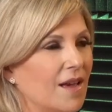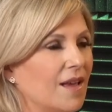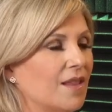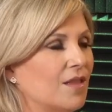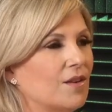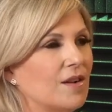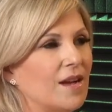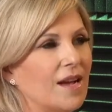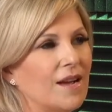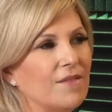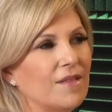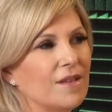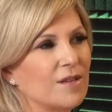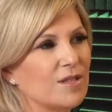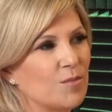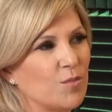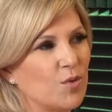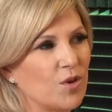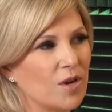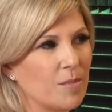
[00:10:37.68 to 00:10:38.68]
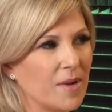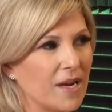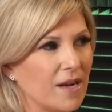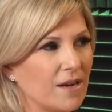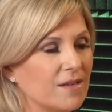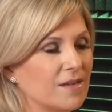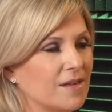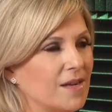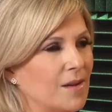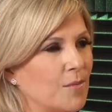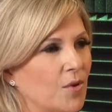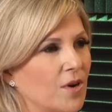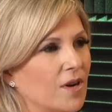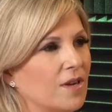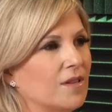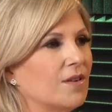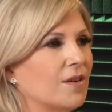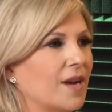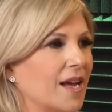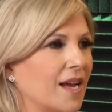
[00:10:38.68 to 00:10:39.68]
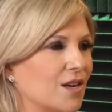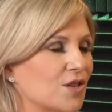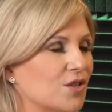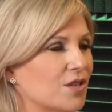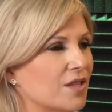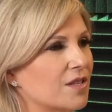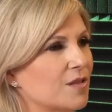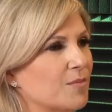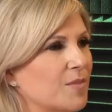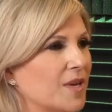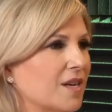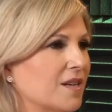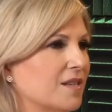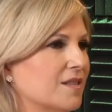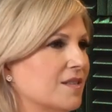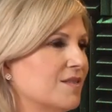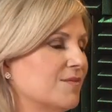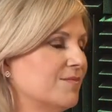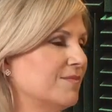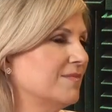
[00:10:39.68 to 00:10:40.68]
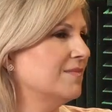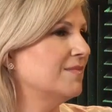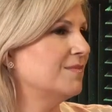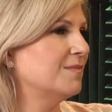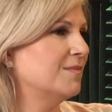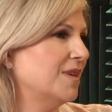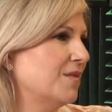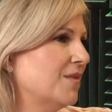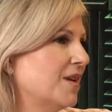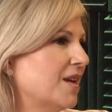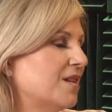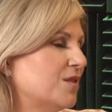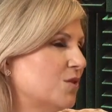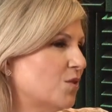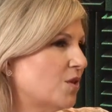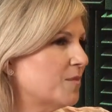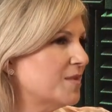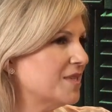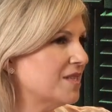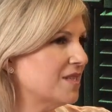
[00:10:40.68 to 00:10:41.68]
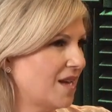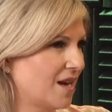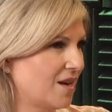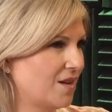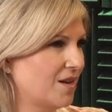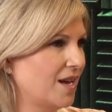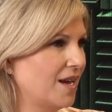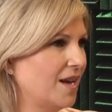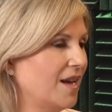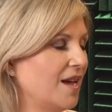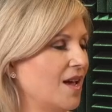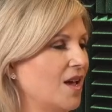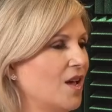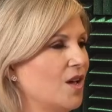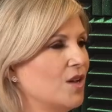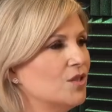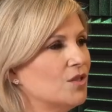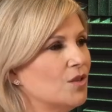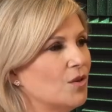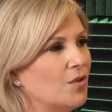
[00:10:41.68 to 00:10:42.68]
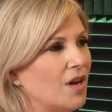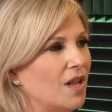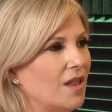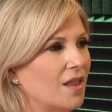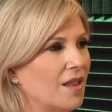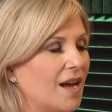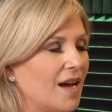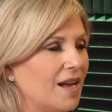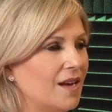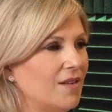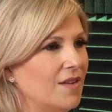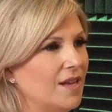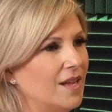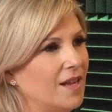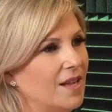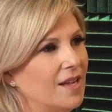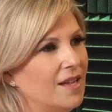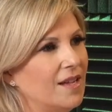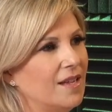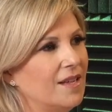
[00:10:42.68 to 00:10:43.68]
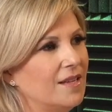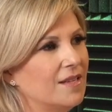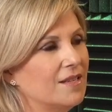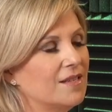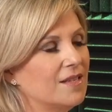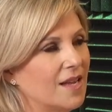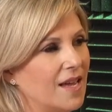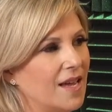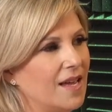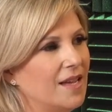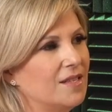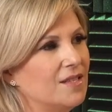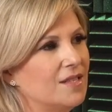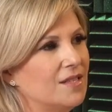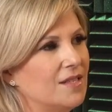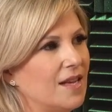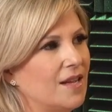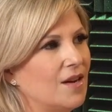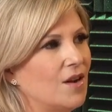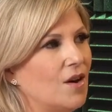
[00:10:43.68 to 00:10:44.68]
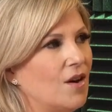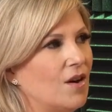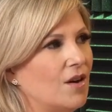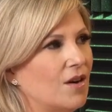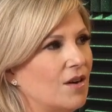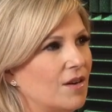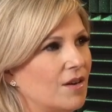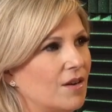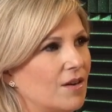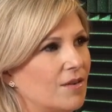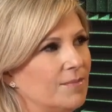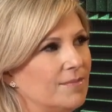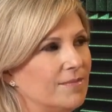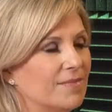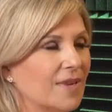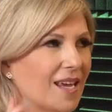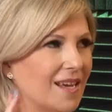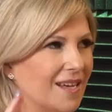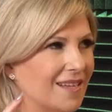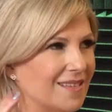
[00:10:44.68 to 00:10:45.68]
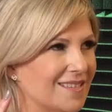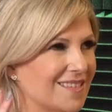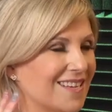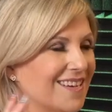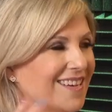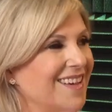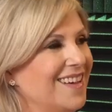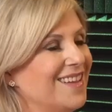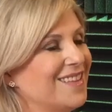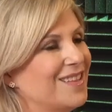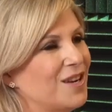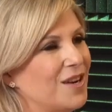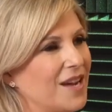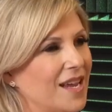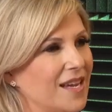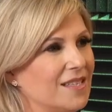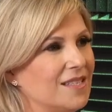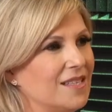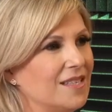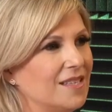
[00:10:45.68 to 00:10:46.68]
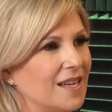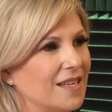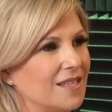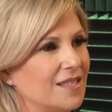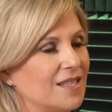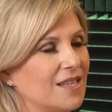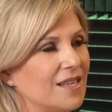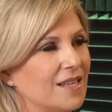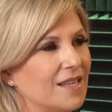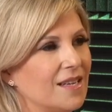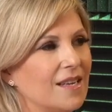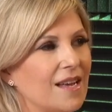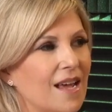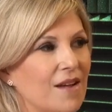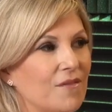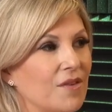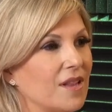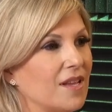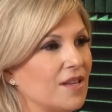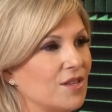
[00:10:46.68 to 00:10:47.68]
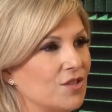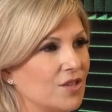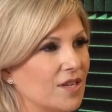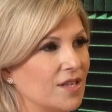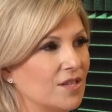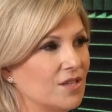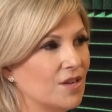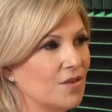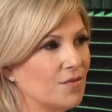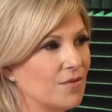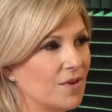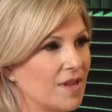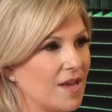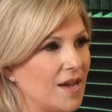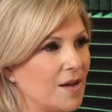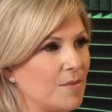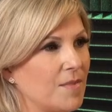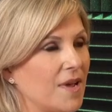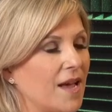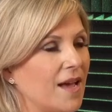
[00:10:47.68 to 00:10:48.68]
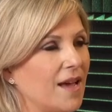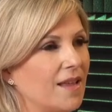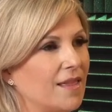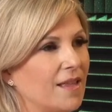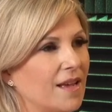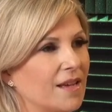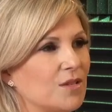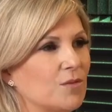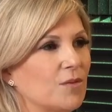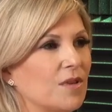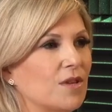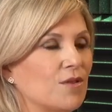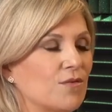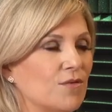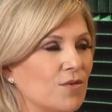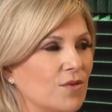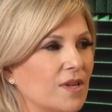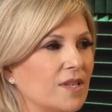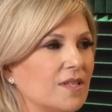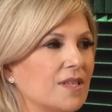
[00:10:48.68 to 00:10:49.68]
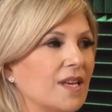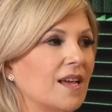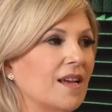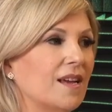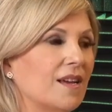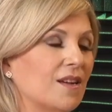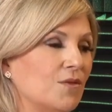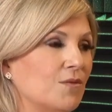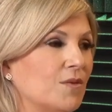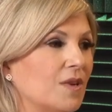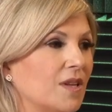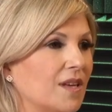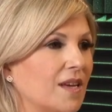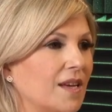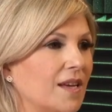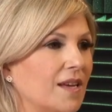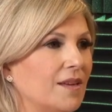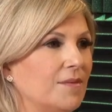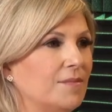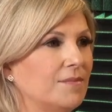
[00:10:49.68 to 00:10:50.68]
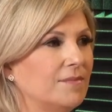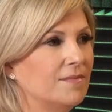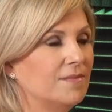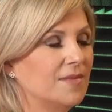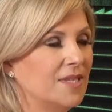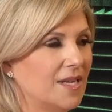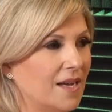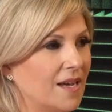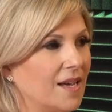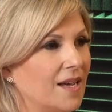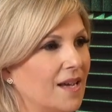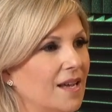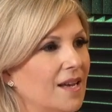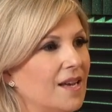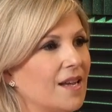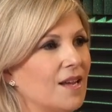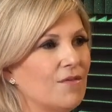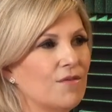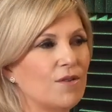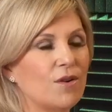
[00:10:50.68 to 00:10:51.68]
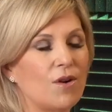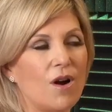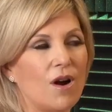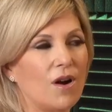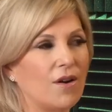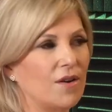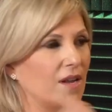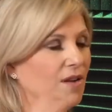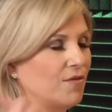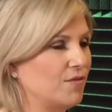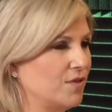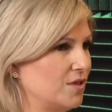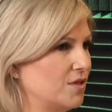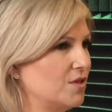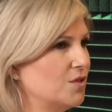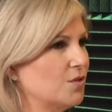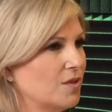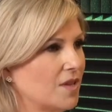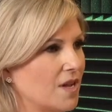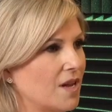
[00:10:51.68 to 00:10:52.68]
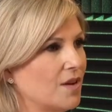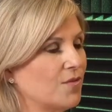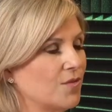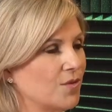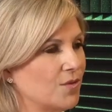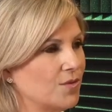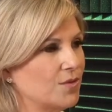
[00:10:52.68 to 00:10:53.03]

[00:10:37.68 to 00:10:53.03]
They're not having the support of parents anymore. They're anxious because living in a dorm is scary. So a lot of it is kids that are 18, 19, and everything's changing for them. And that's when their food intake can really take a hit if they're already averse to a lot of foods.